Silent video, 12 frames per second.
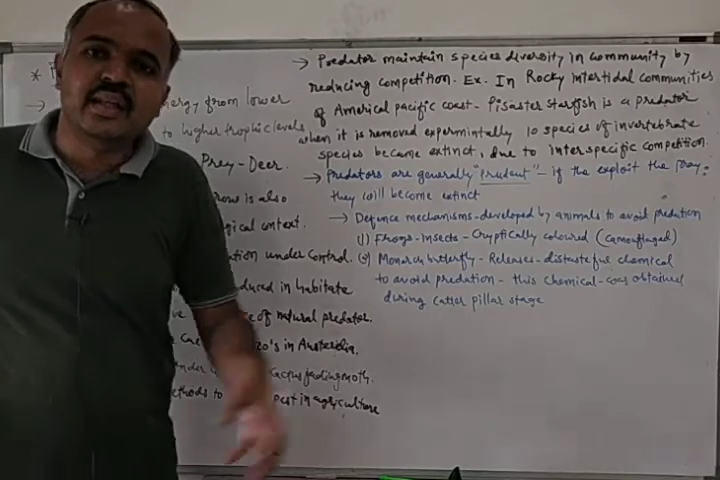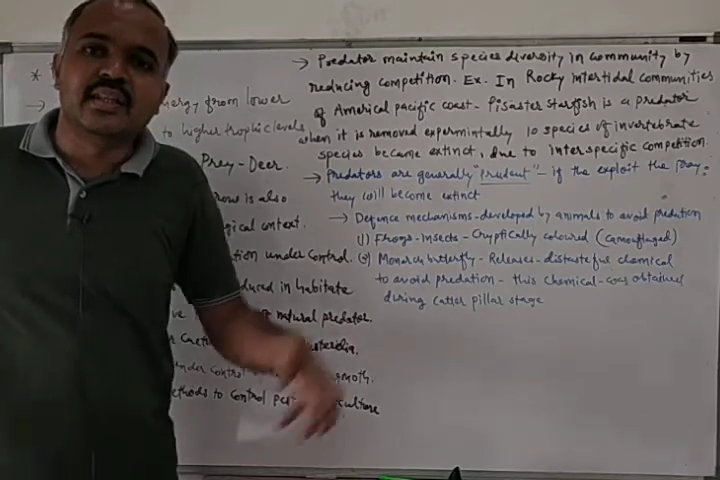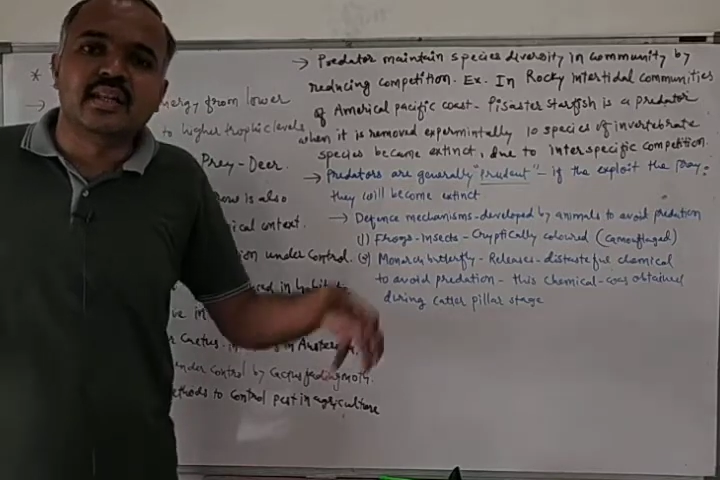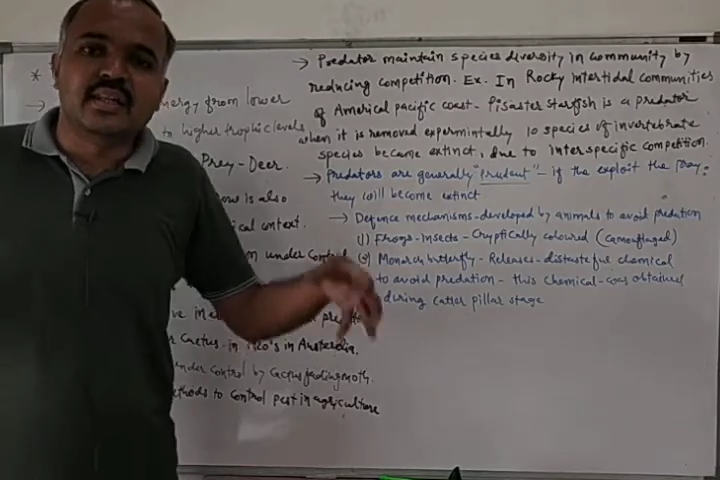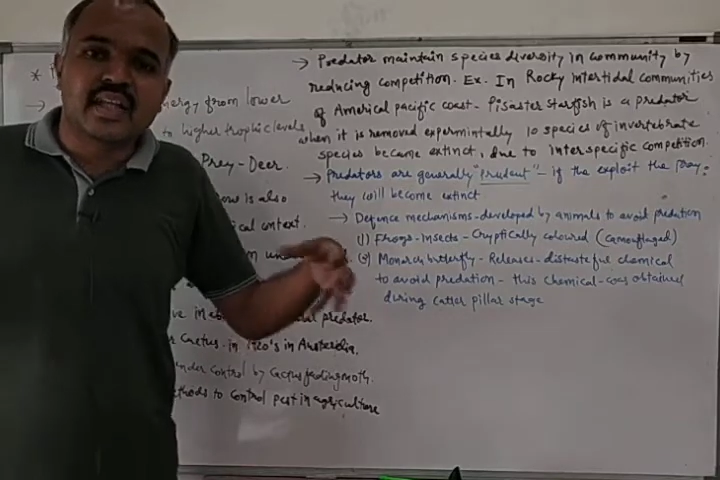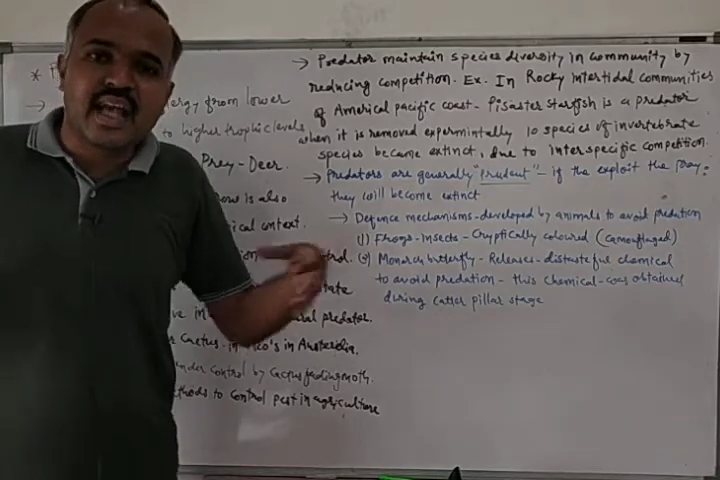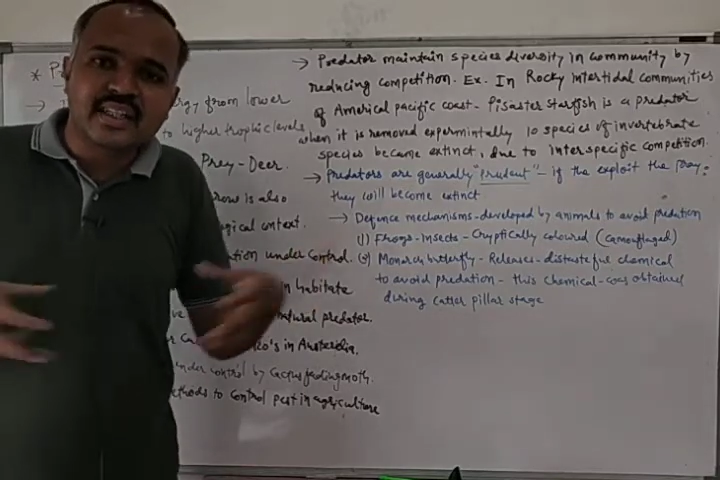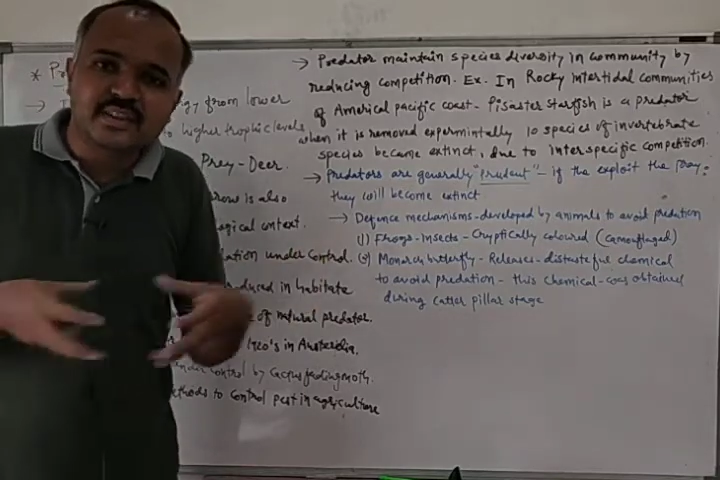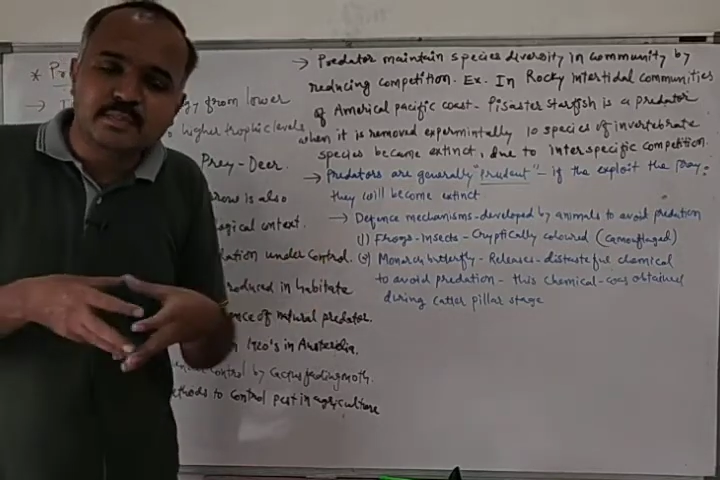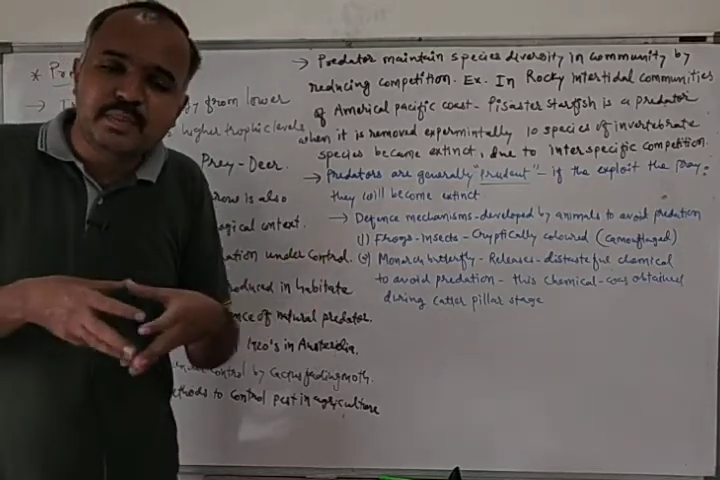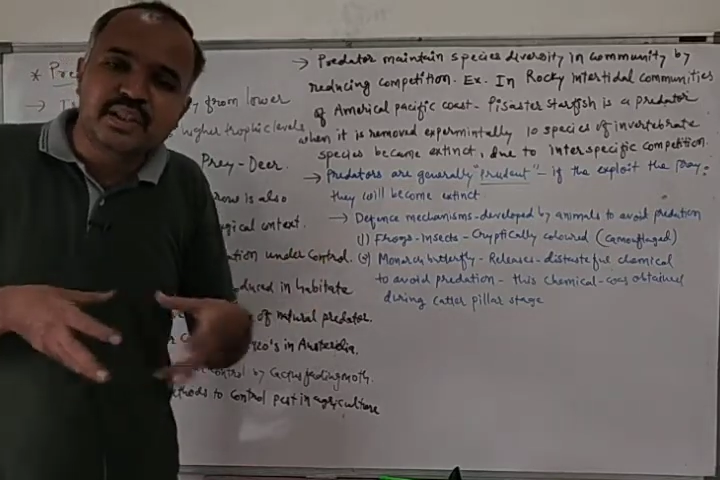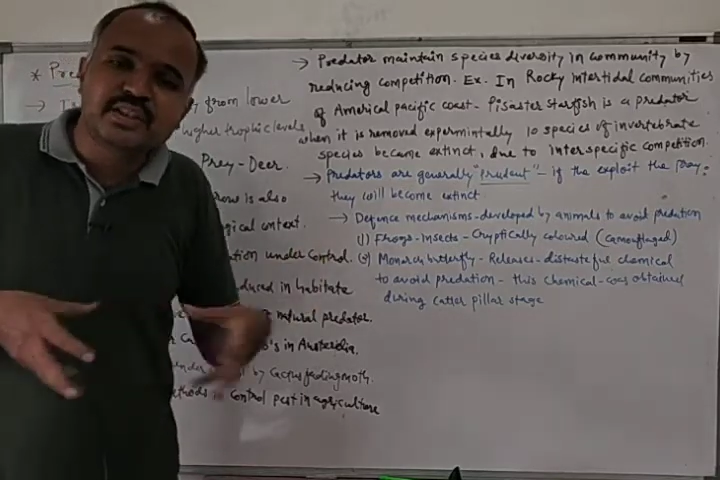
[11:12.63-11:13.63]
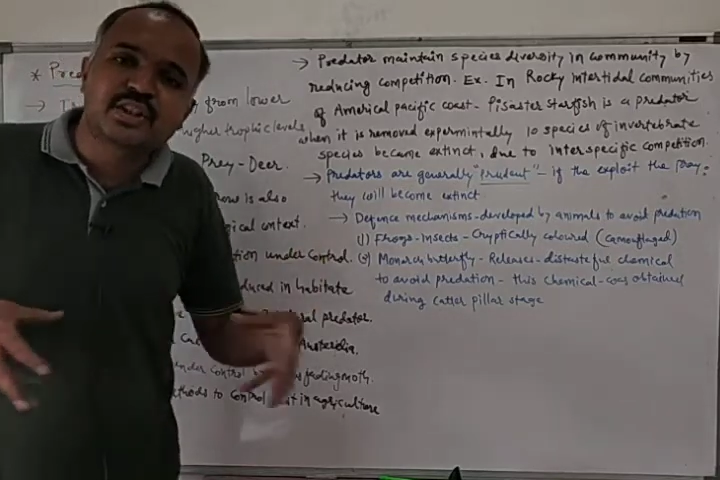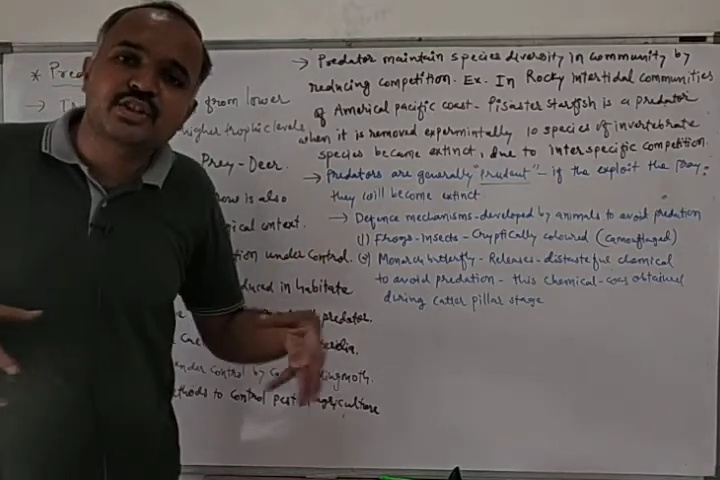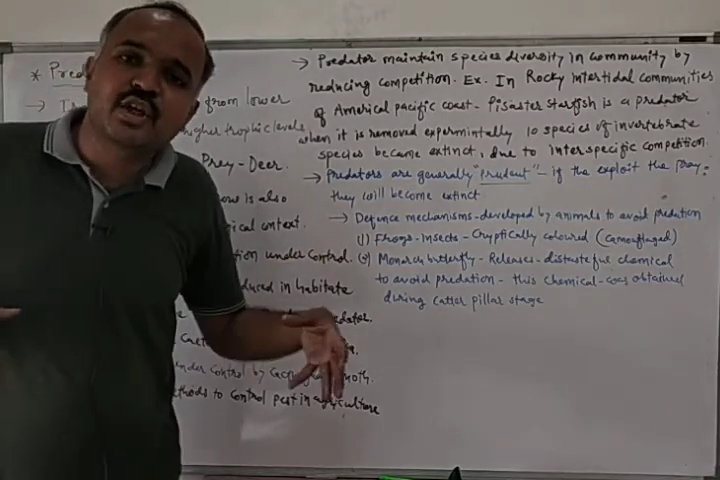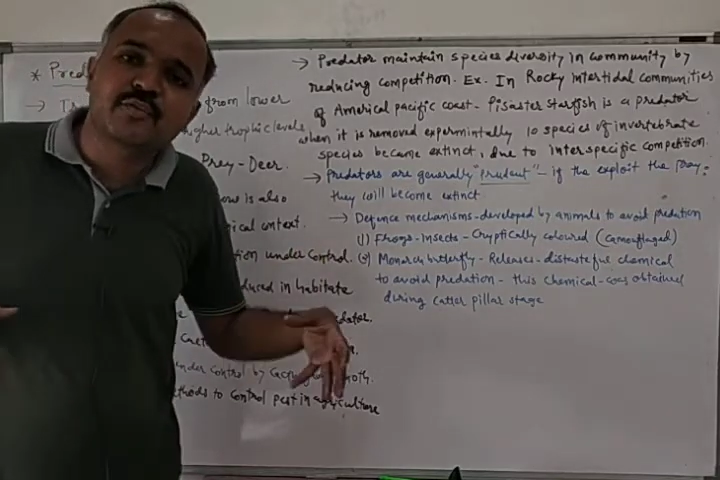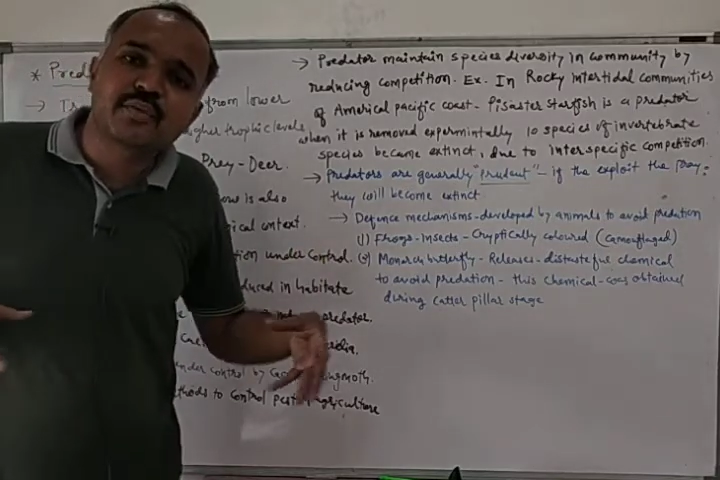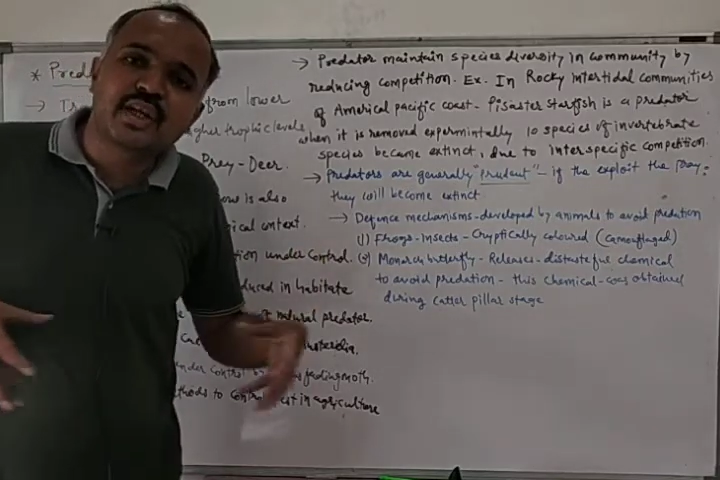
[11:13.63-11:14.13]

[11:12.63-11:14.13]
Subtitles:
the 10 species of